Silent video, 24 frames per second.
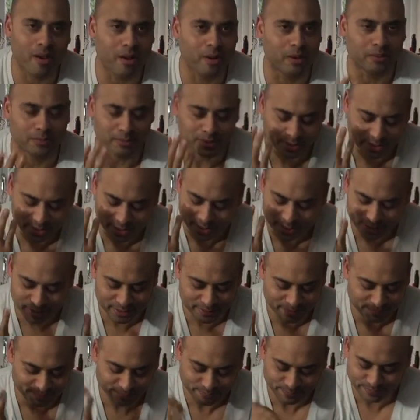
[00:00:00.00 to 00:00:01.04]
Oh, is
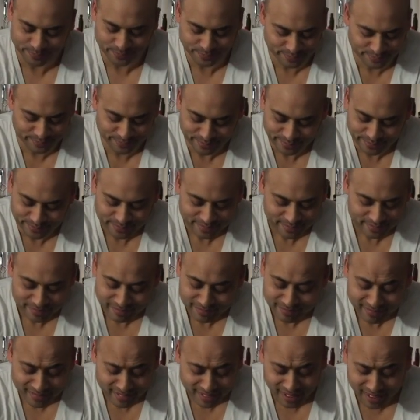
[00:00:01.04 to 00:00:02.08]
just
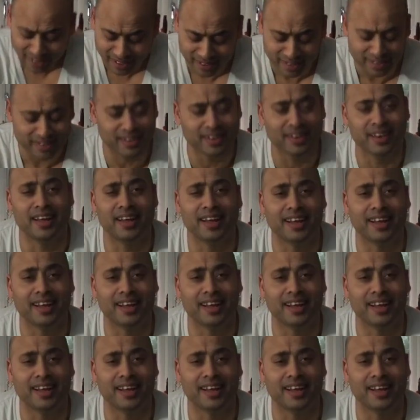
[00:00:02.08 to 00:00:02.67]
oh,